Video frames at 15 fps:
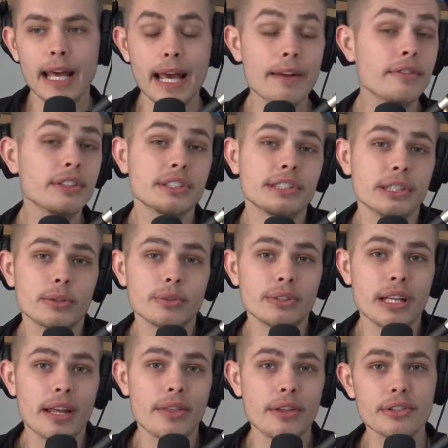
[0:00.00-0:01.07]
every single
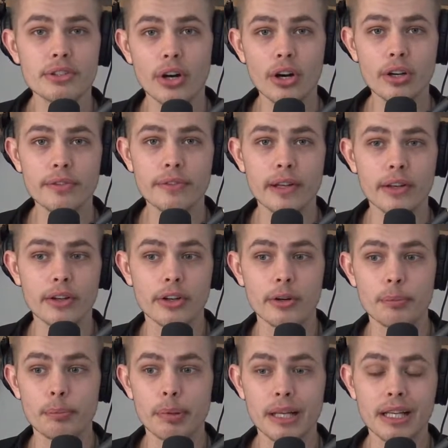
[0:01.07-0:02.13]
death is heart failure
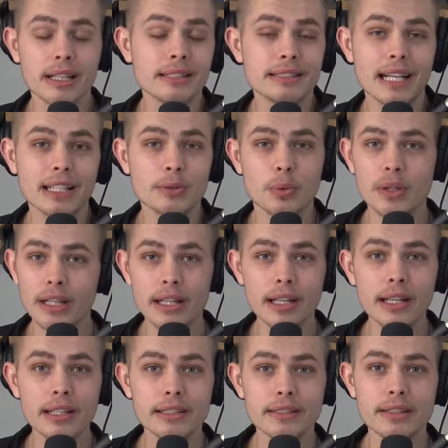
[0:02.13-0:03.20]
because that's what it
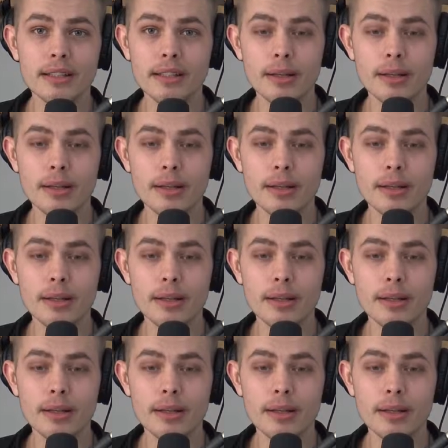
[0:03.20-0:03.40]
is.